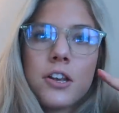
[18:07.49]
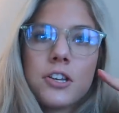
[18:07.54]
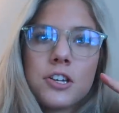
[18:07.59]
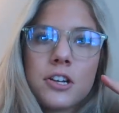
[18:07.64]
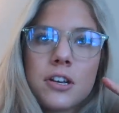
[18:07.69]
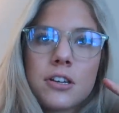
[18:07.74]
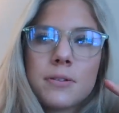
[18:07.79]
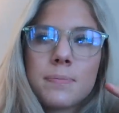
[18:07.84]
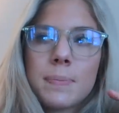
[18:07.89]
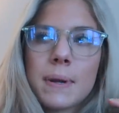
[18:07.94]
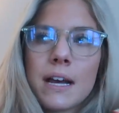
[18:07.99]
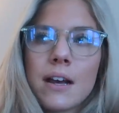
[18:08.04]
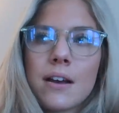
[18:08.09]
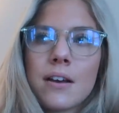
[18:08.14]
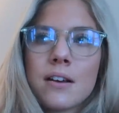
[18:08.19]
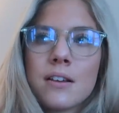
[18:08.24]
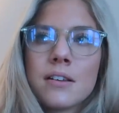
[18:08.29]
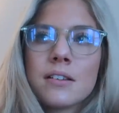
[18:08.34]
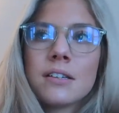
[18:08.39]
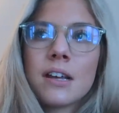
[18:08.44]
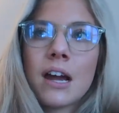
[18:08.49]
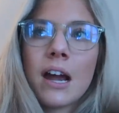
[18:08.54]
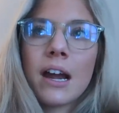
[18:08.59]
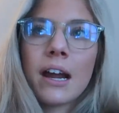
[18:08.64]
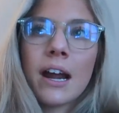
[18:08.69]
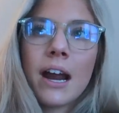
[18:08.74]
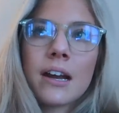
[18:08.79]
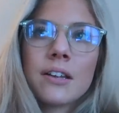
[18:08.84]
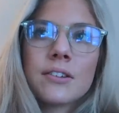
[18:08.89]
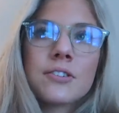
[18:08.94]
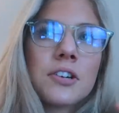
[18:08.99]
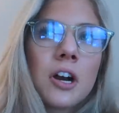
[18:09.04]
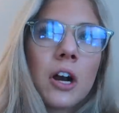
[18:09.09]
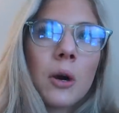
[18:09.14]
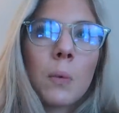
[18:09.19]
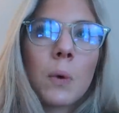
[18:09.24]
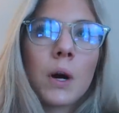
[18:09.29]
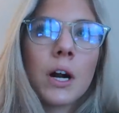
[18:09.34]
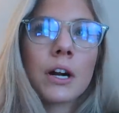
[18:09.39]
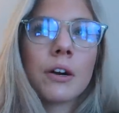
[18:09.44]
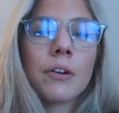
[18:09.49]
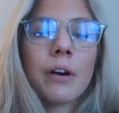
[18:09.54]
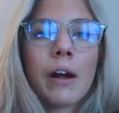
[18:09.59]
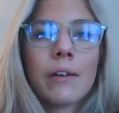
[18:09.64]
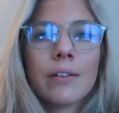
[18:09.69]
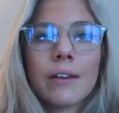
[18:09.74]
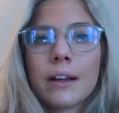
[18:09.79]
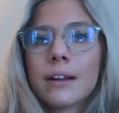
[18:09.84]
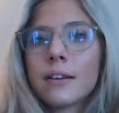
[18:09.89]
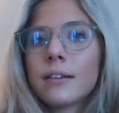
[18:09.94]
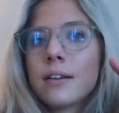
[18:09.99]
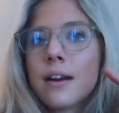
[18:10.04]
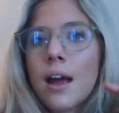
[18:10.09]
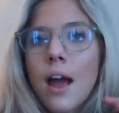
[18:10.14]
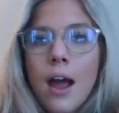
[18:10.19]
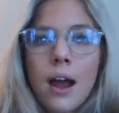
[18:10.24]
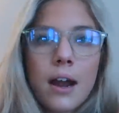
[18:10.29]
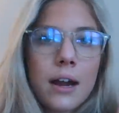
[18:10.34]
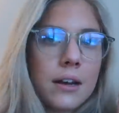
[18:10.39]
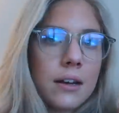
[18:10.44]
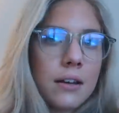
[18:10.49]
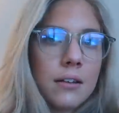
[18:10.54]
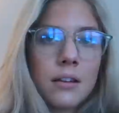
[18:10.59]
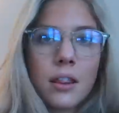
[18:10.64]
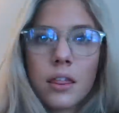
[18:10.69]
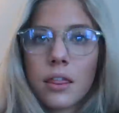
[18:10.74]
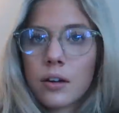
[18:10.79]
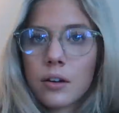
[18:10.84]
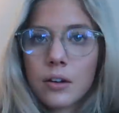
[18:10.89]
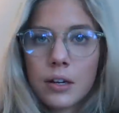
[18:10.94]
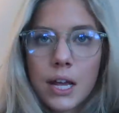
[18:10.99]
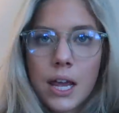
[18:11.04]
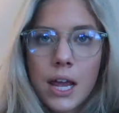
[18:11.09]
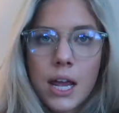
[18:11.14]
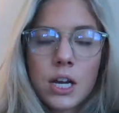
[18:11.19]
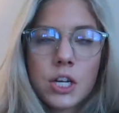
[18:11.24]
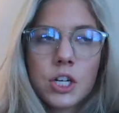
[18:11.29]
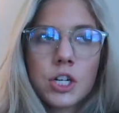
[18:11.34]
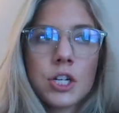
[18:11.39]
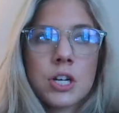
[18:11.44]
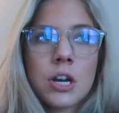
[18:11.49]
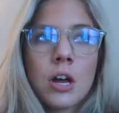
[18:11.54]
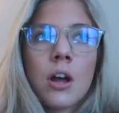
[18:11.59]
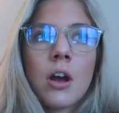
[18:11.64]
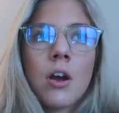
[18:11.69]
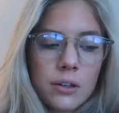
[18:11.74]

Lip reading: just because I kind of start work around like 9:30-ish.